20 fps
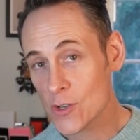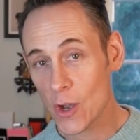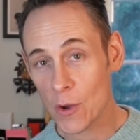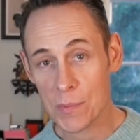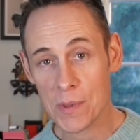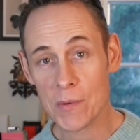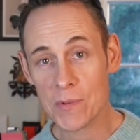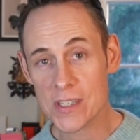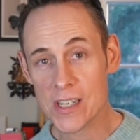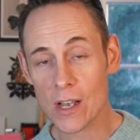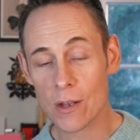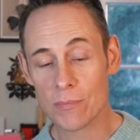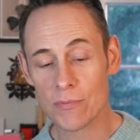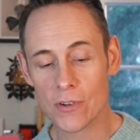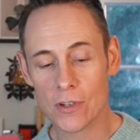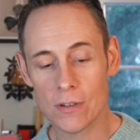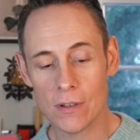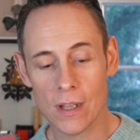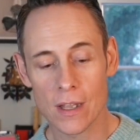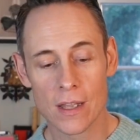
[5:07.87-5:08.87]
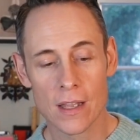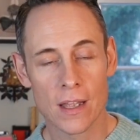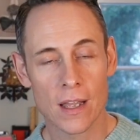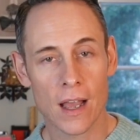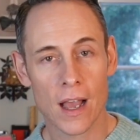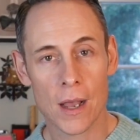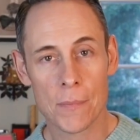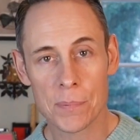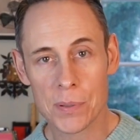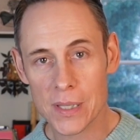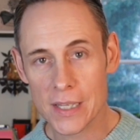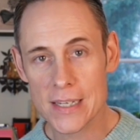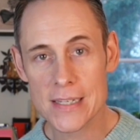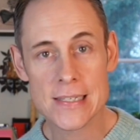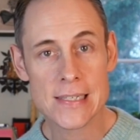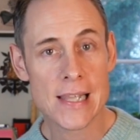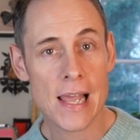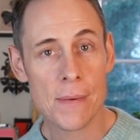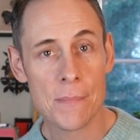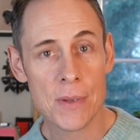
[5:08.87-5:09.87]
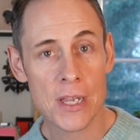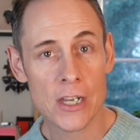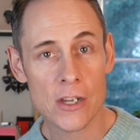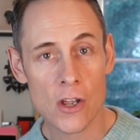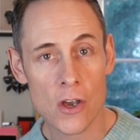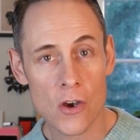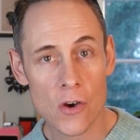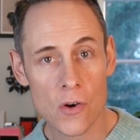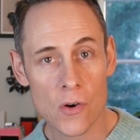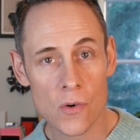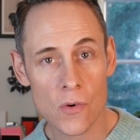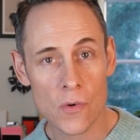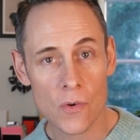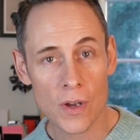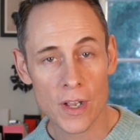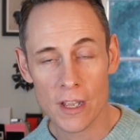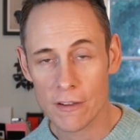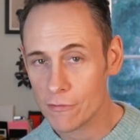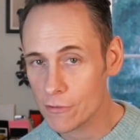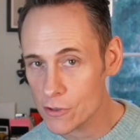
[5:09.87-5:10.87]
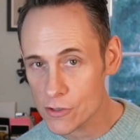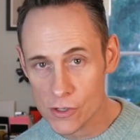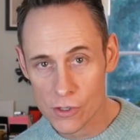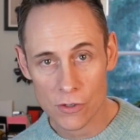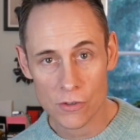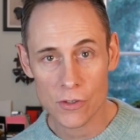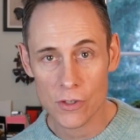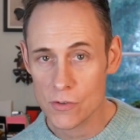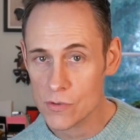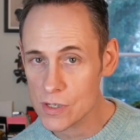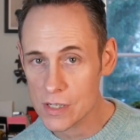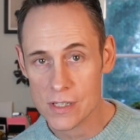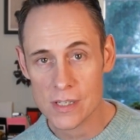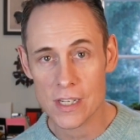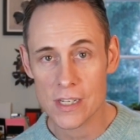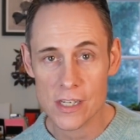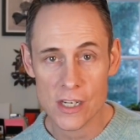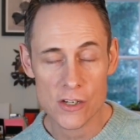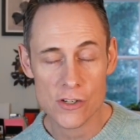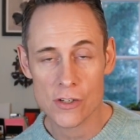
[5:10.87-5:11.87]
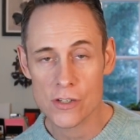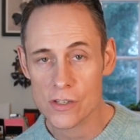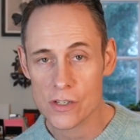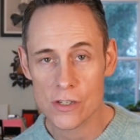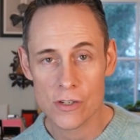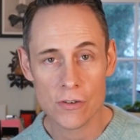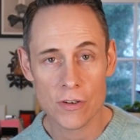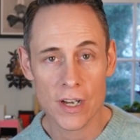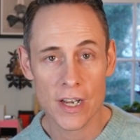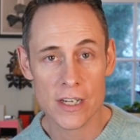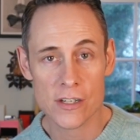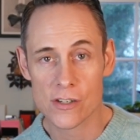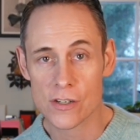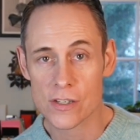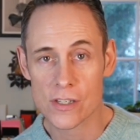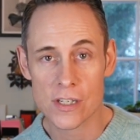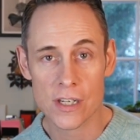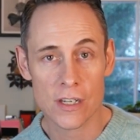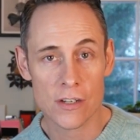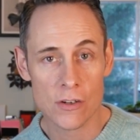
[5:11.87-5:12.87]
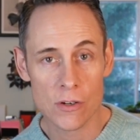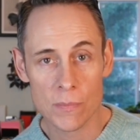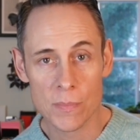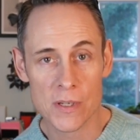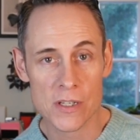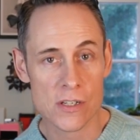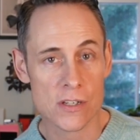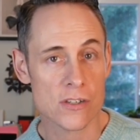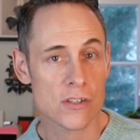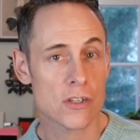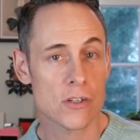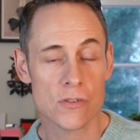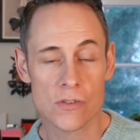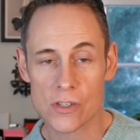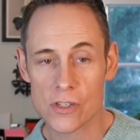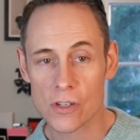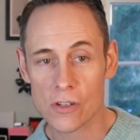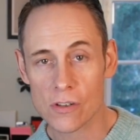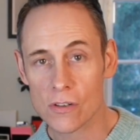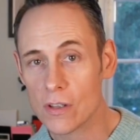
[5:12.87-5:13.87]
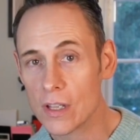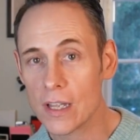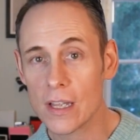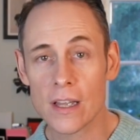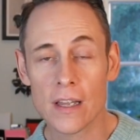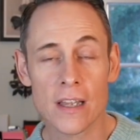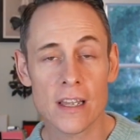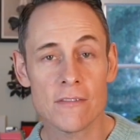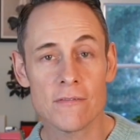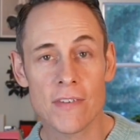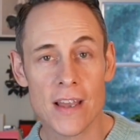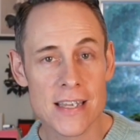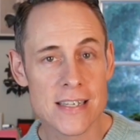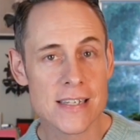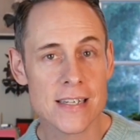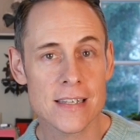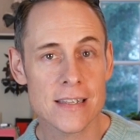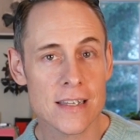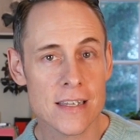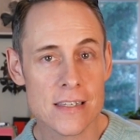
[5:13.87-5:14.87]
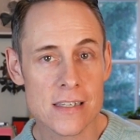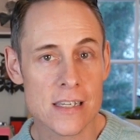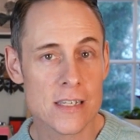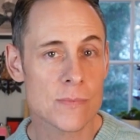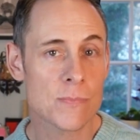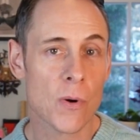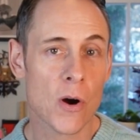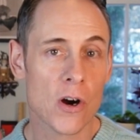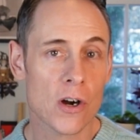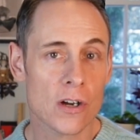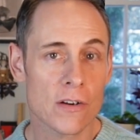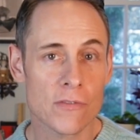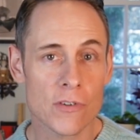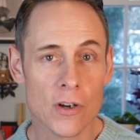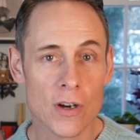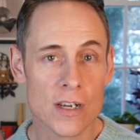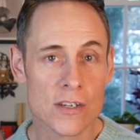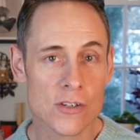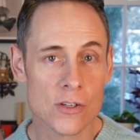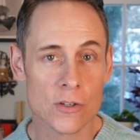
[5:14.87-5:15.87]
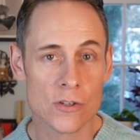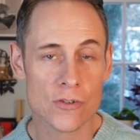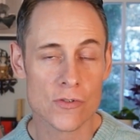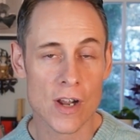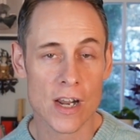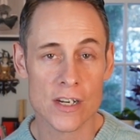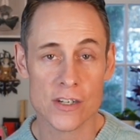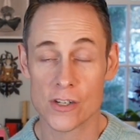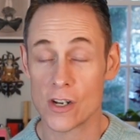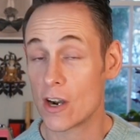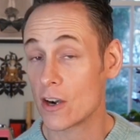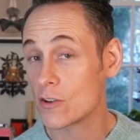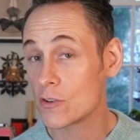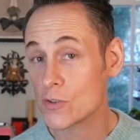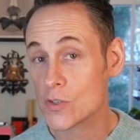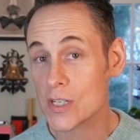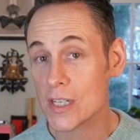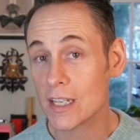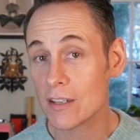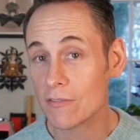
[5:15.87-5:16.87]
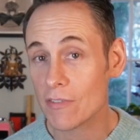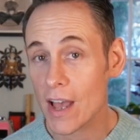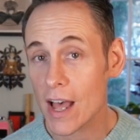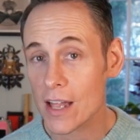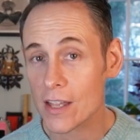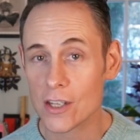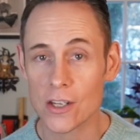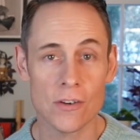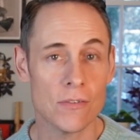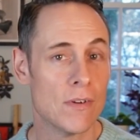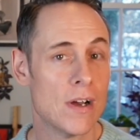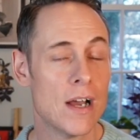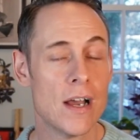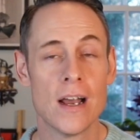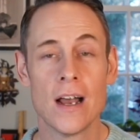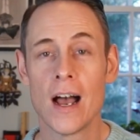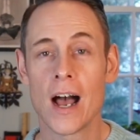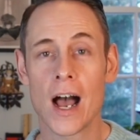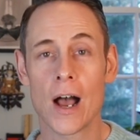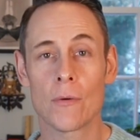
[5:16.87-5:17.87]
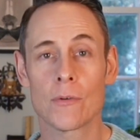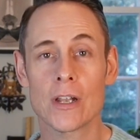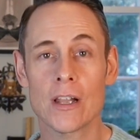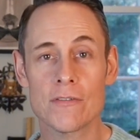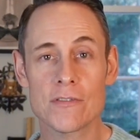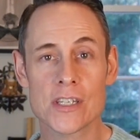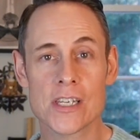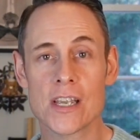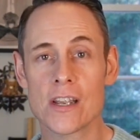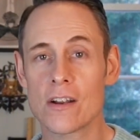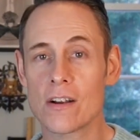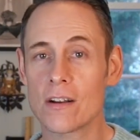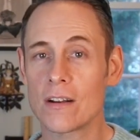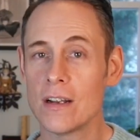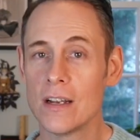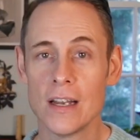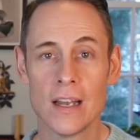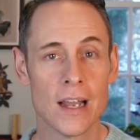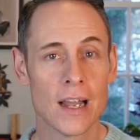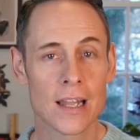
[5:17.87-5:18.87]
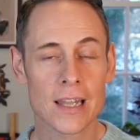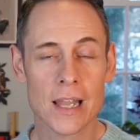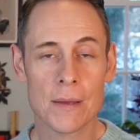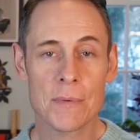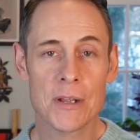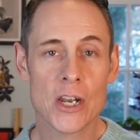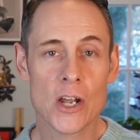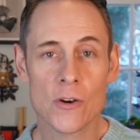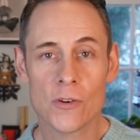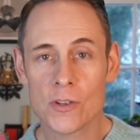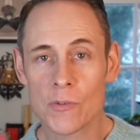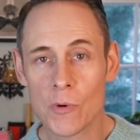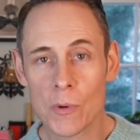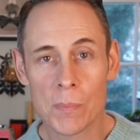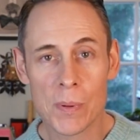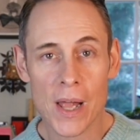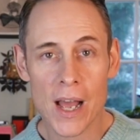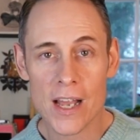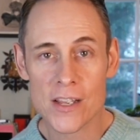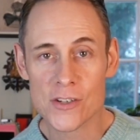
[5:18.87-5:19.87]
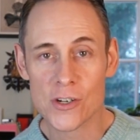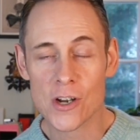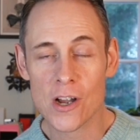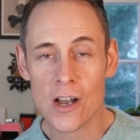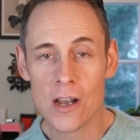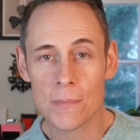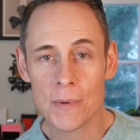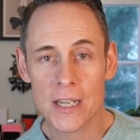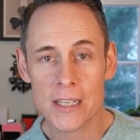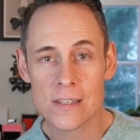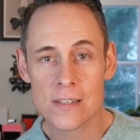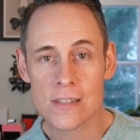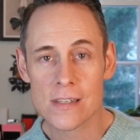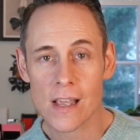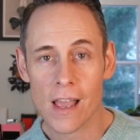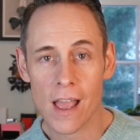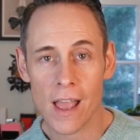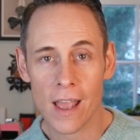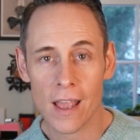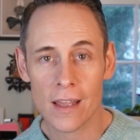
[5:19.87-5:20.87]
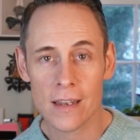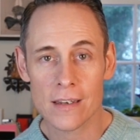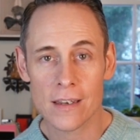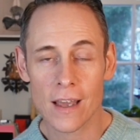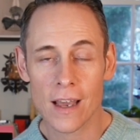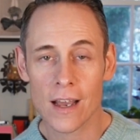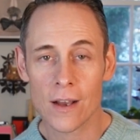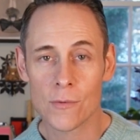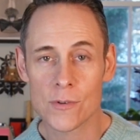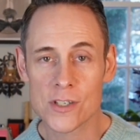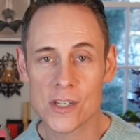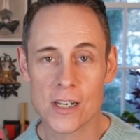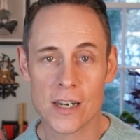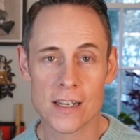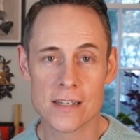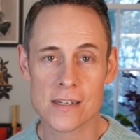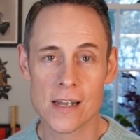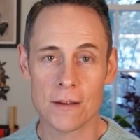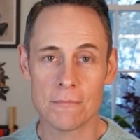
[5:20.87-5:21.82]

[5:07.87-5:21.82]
I hope that was helpful. Please let me know if you're still using citations in your agency and your business. Do you still invest in this as part of your SEO strategy? Are you seeing value? I would love to hear. Let me know in the replies or comments, and we'll see you next time.